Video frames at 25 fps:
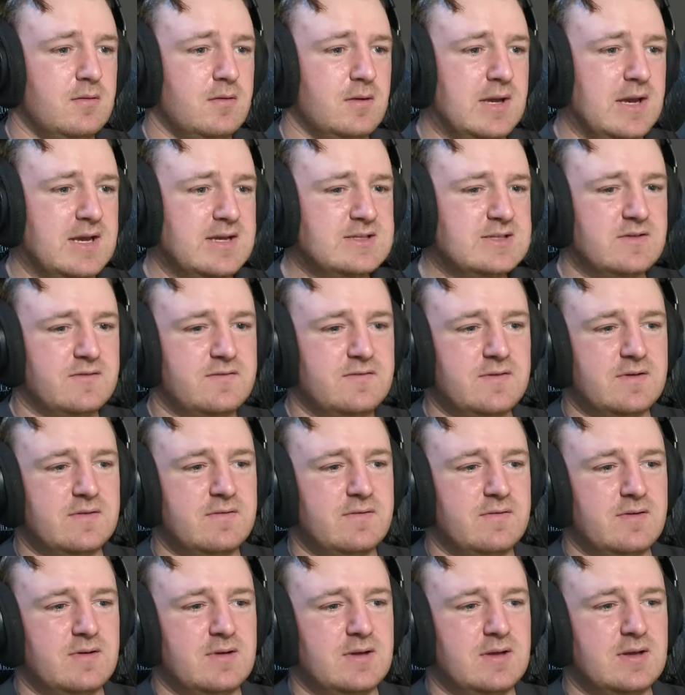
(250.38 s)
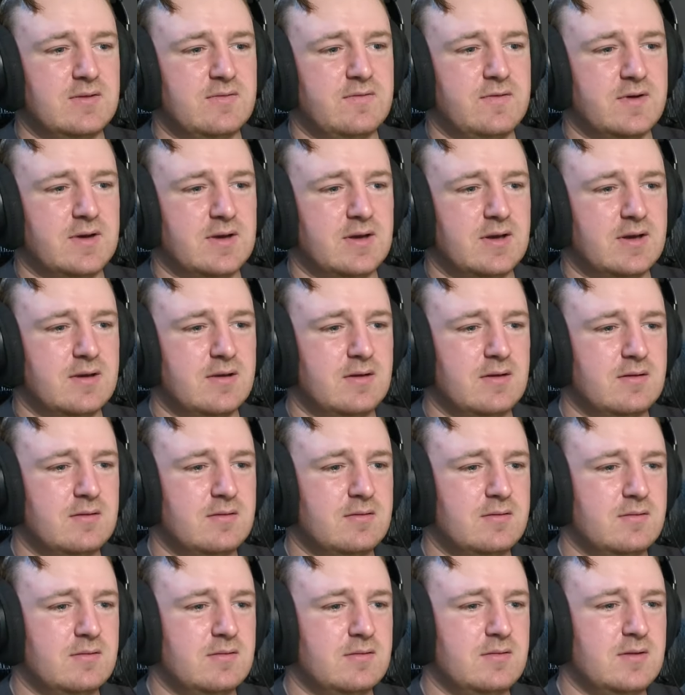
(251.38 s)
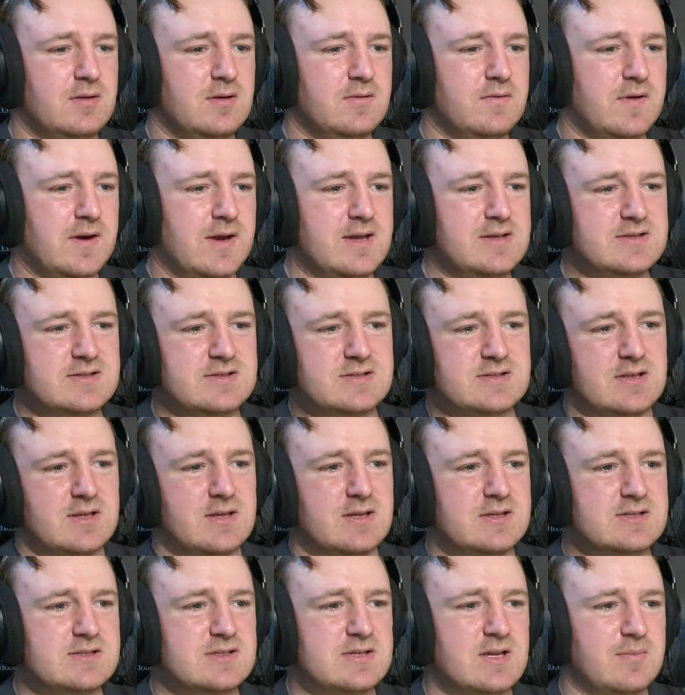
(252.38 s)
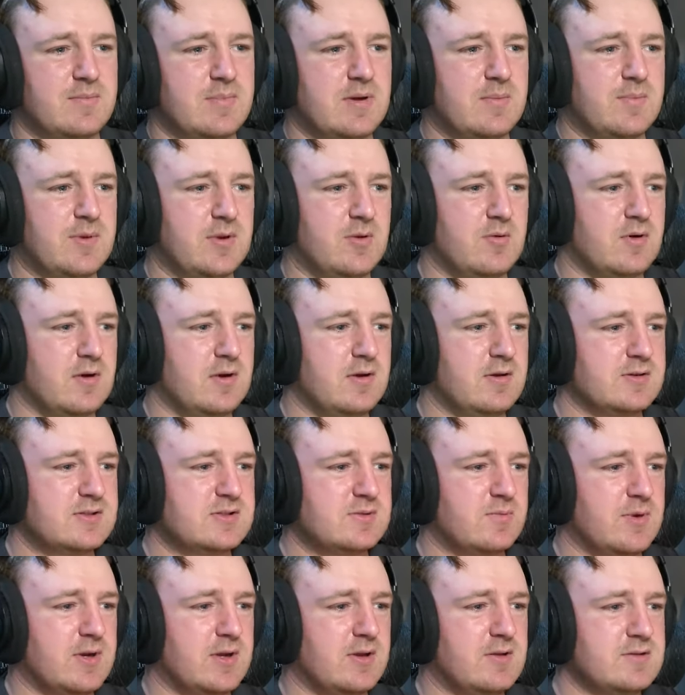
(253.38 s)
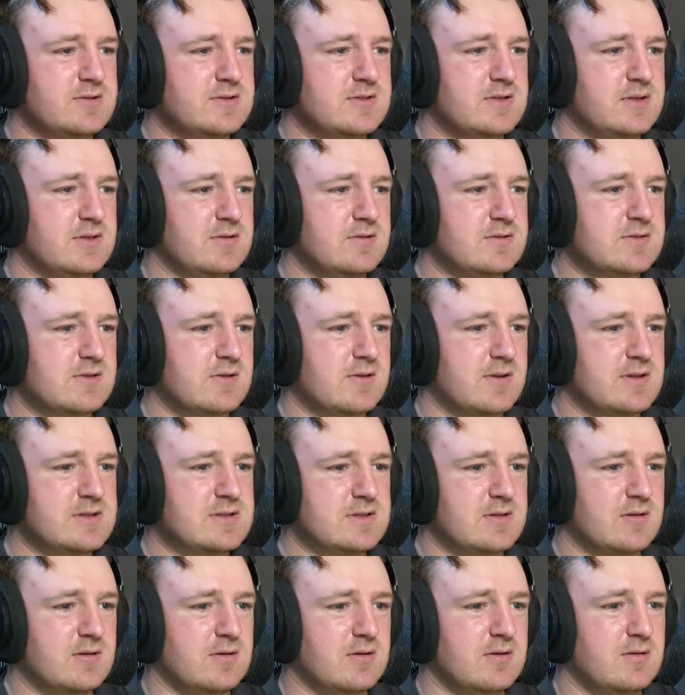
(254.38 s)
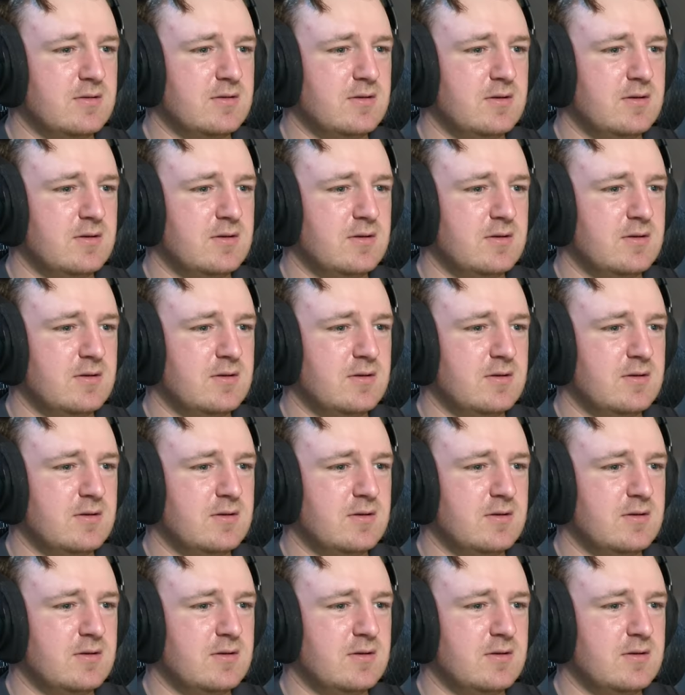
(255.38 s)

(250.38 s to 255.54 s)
I guess if Hines isn't going to step up, you want someone else too, so that's good.